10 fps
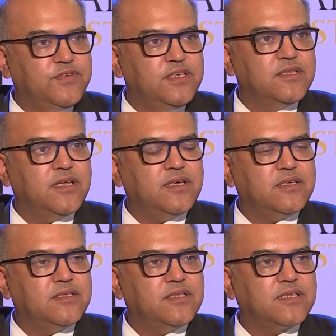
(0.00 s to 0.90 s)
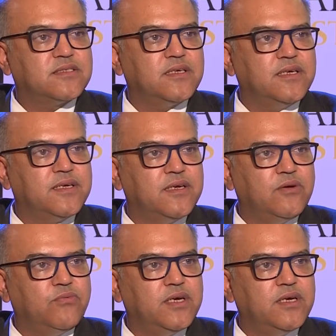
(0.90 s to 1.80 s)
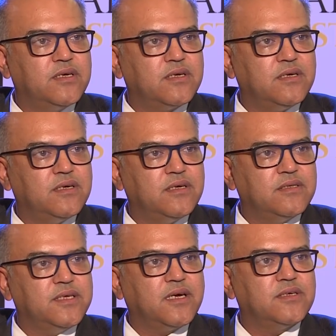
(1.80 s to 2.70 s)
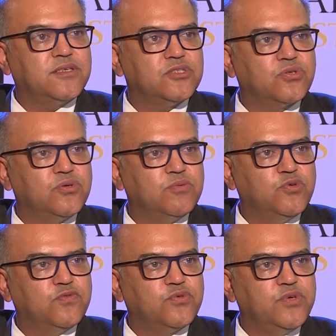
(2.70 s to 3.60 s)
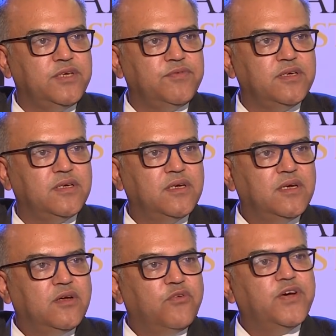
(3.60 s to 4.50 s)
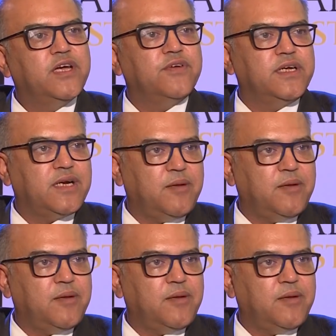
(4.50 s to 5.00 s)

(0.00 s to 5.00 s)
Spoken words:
feel that that's an area where the country is going to move to EV very, very